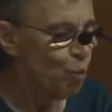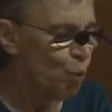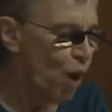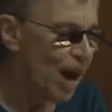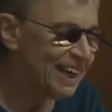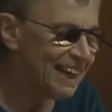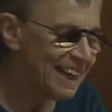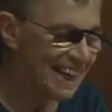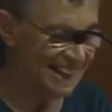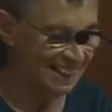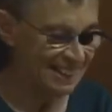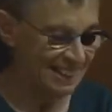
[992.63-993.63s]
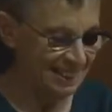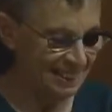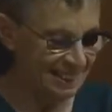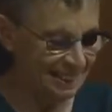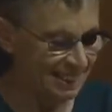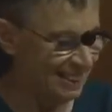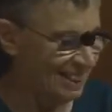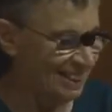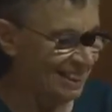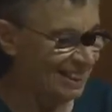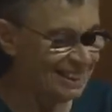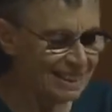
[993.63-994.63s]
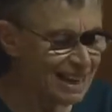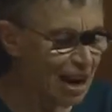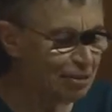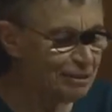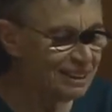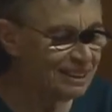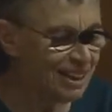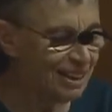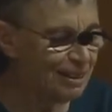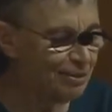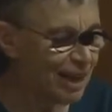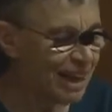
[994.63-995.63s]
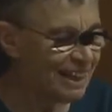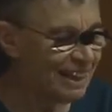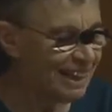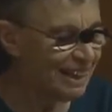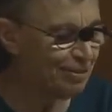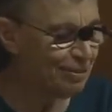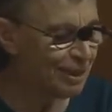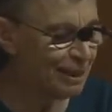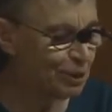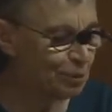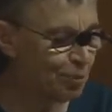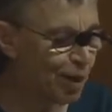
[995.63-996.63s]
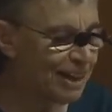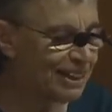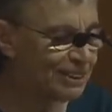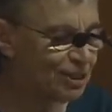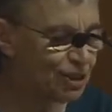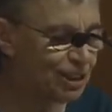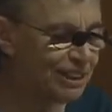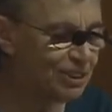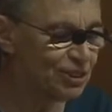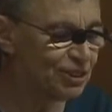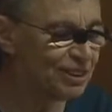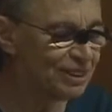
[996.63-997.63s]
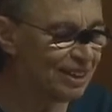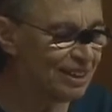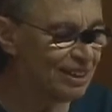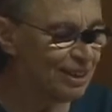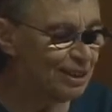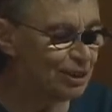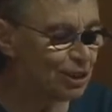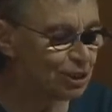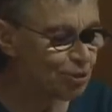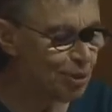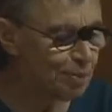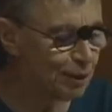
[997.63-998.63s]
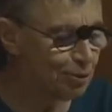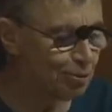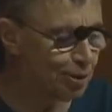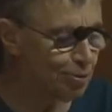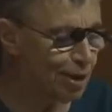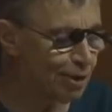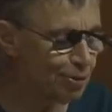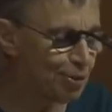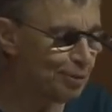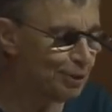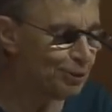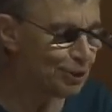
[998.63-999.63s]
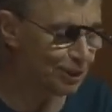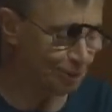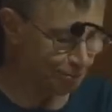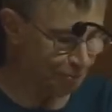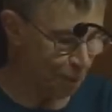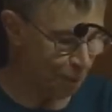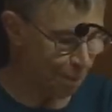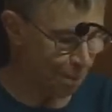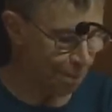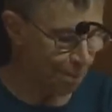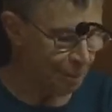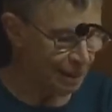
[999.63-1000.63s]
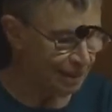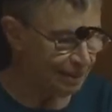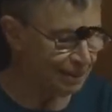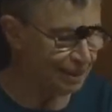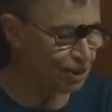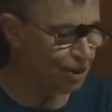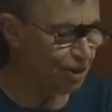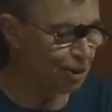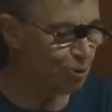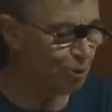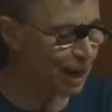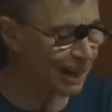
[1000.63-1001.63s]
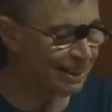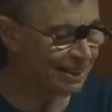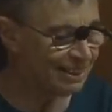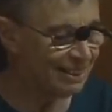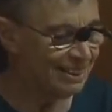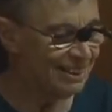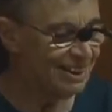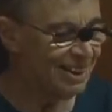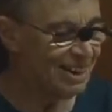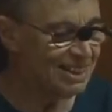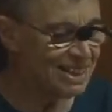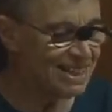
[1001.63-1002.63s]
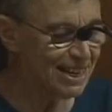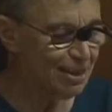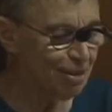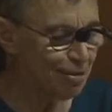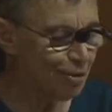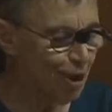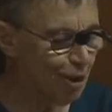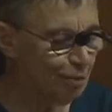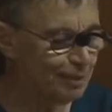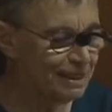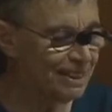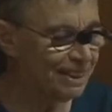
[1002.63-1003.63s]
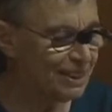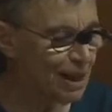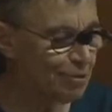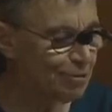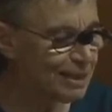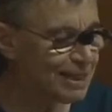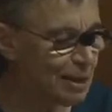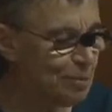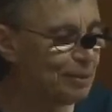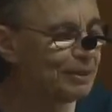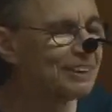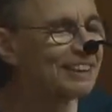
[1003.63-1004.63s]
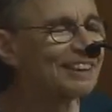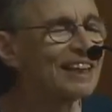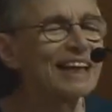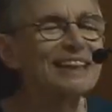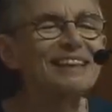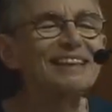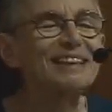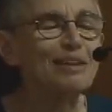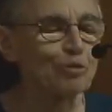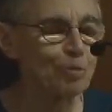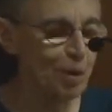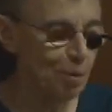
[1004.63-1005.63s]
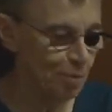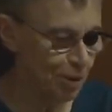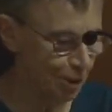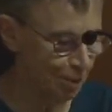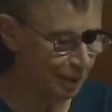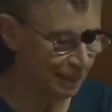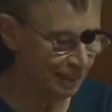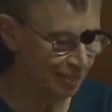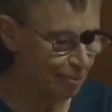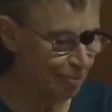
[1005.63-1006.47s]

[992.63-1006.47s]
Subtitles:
Wine again, the downside of any evening's bright exchanges, scribbled with retribution. Stark awake, a tick throbs in the left temple site of bombardment.